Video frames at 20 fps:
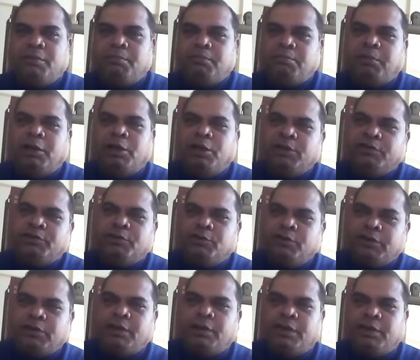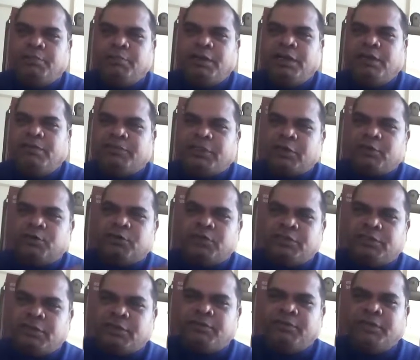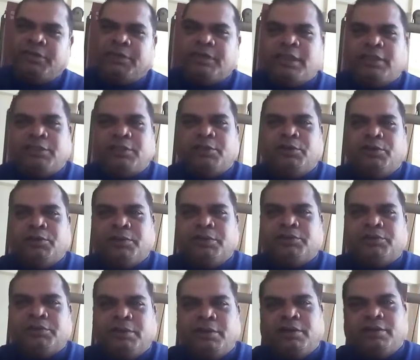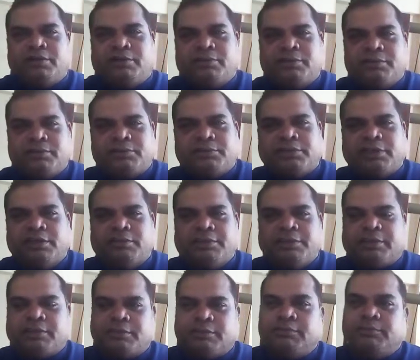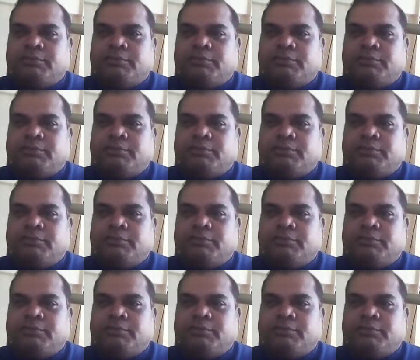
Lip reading: believe that you deserve it and the universe will serve it.